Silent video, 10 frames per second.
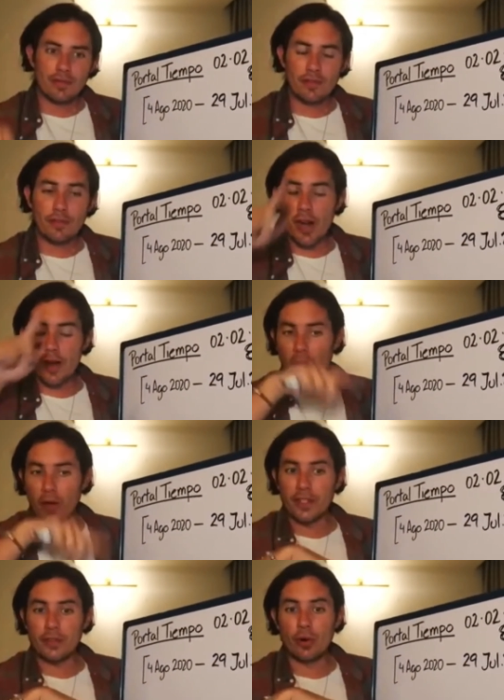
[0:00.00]
frame
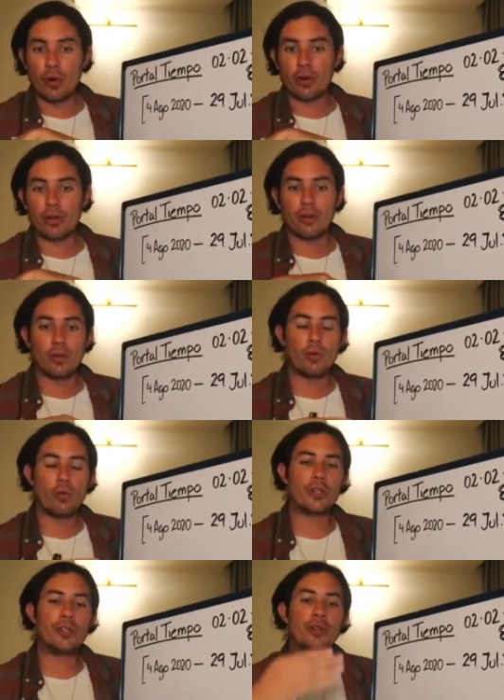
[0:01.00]
of the door
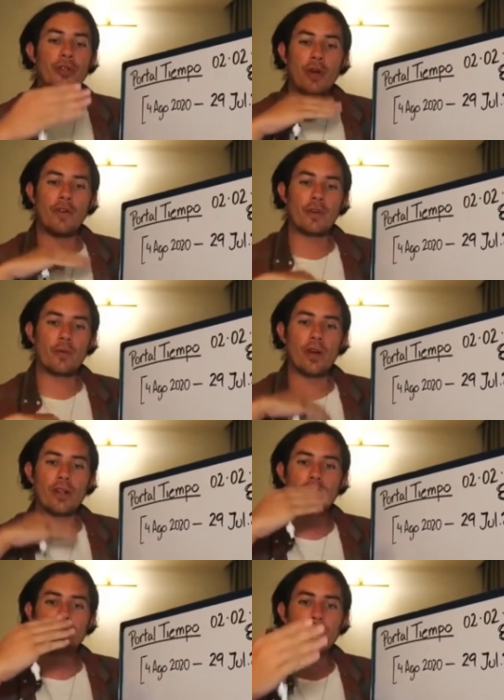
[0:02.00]
where you go from
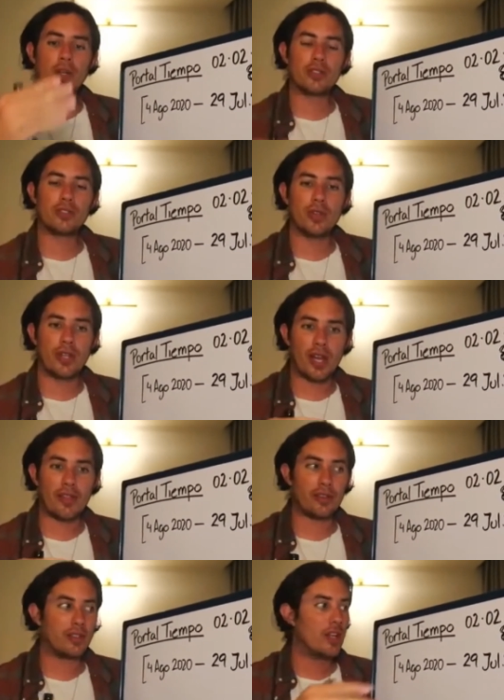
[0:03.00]
one spot to
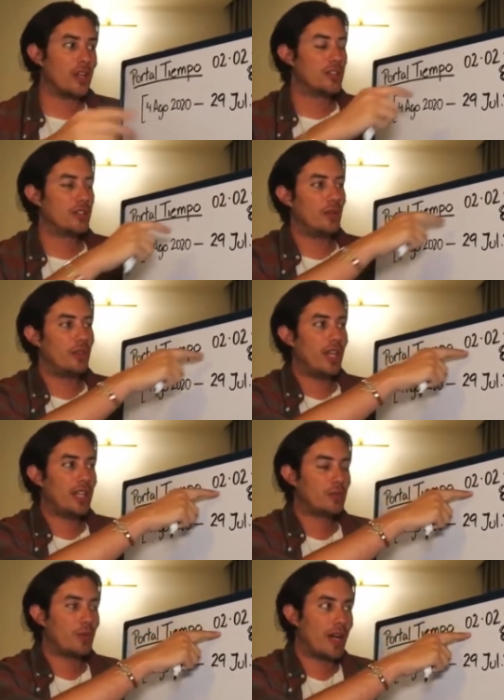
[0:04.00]
another. So
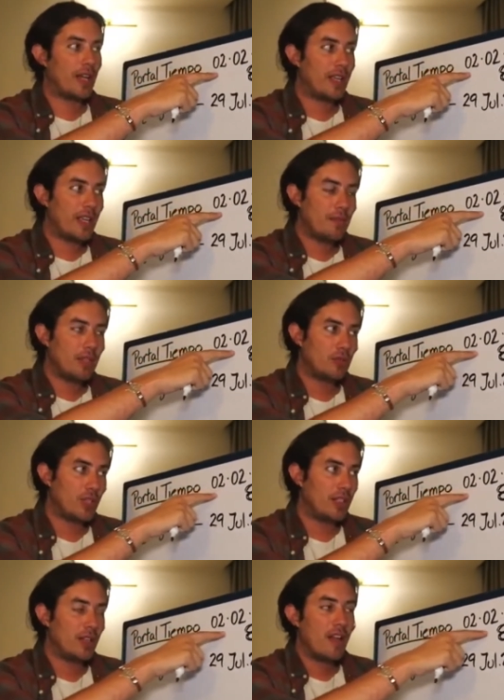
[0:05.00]
that's why in
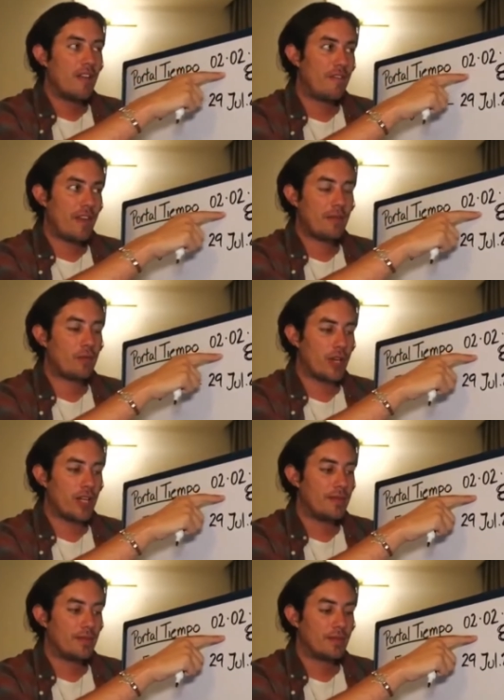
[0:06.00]
between
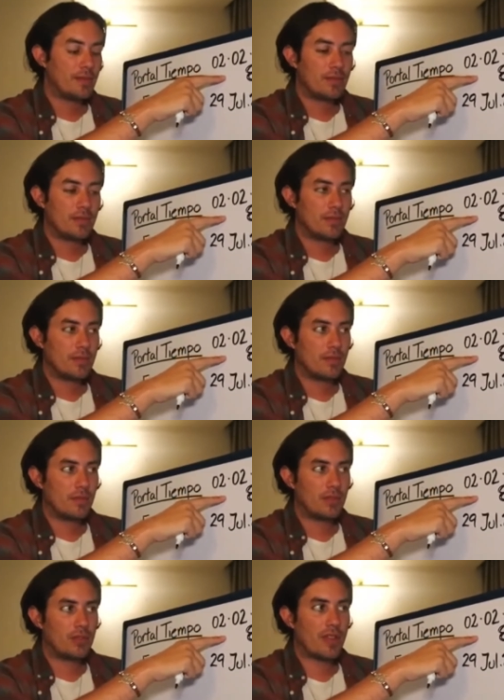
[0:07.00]
February
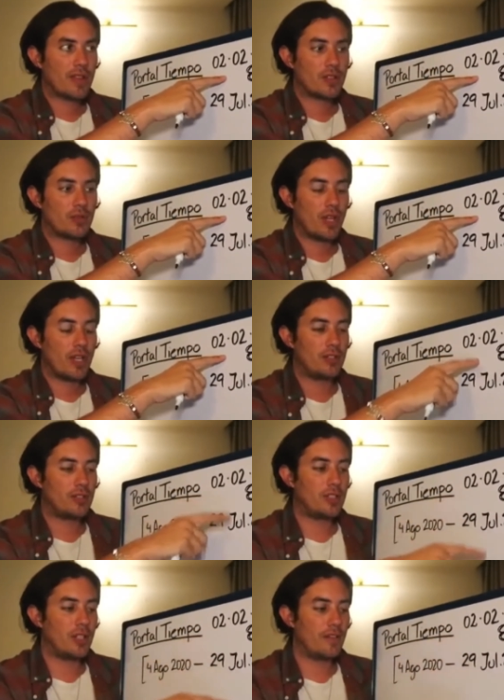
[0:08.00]

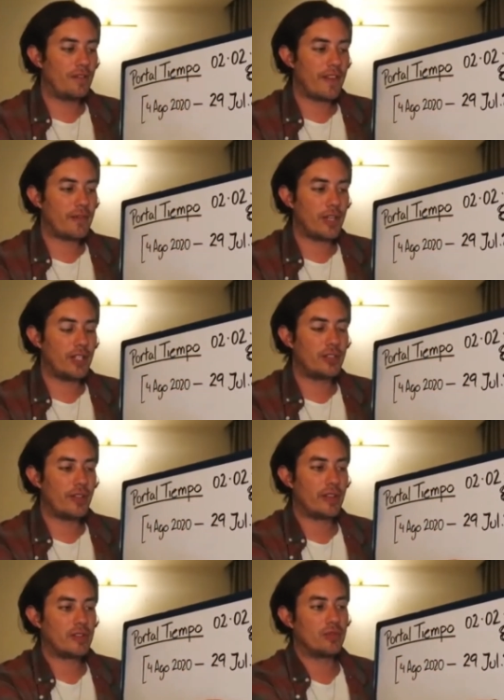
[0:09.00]
2020 till February
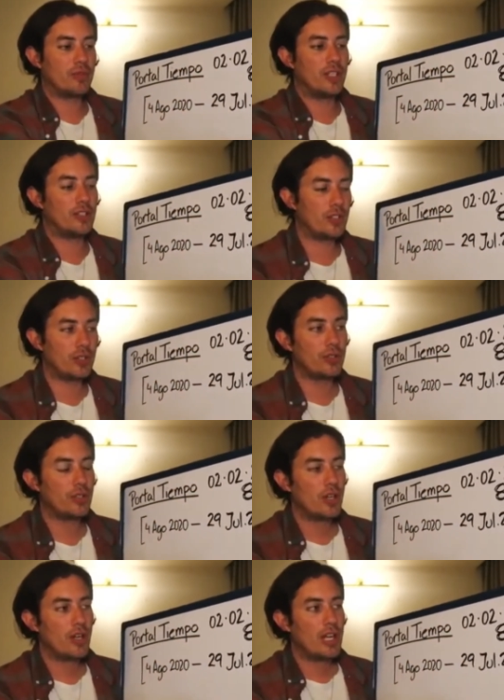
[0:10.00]

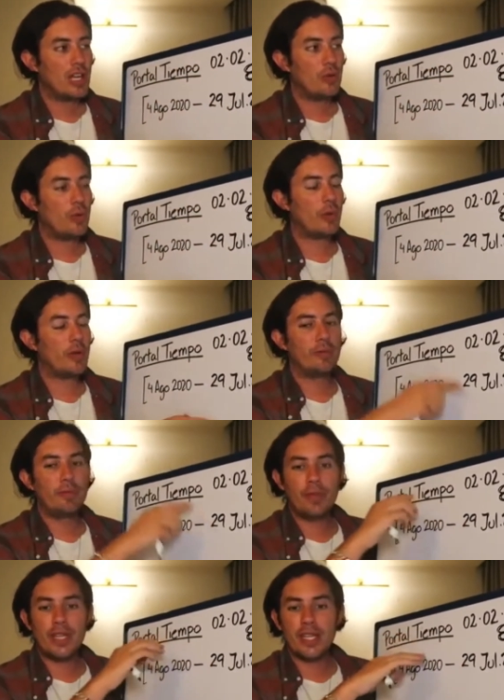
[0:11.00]
2022, we will
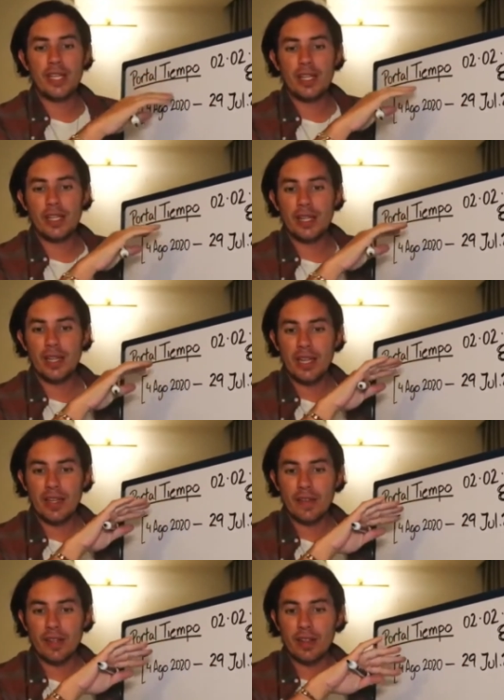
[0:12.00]
be
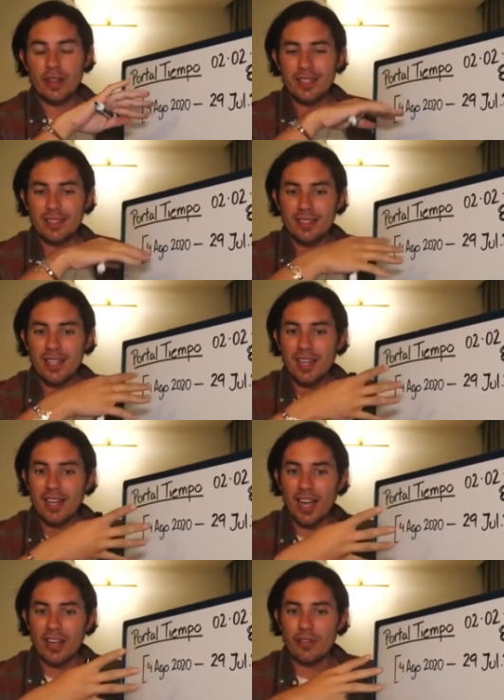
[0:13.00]
living this
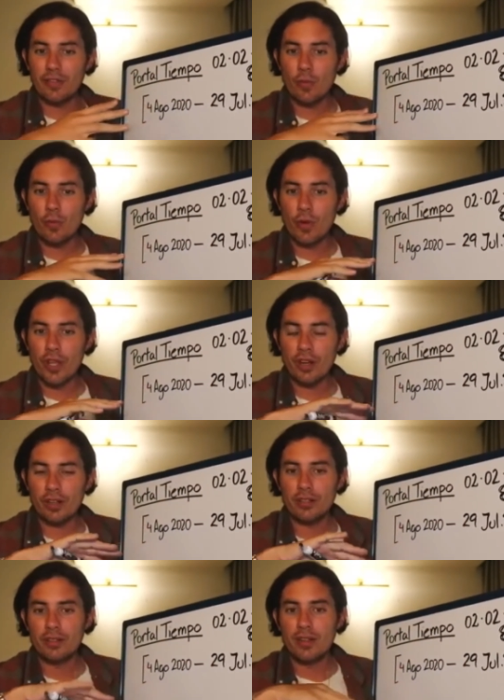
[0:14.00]
kind of
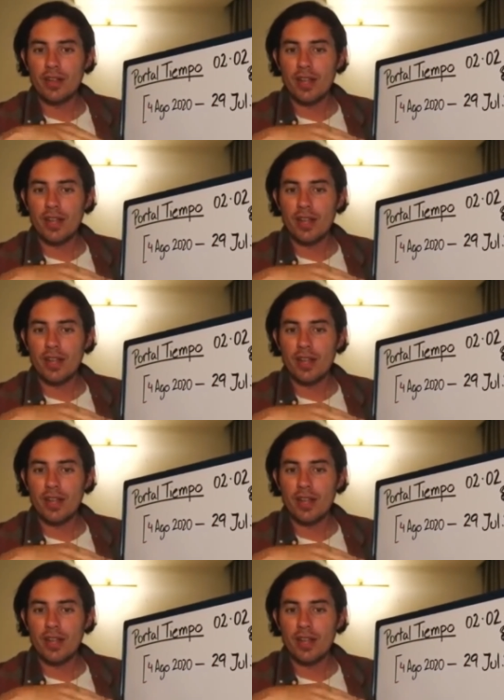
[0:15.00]
weird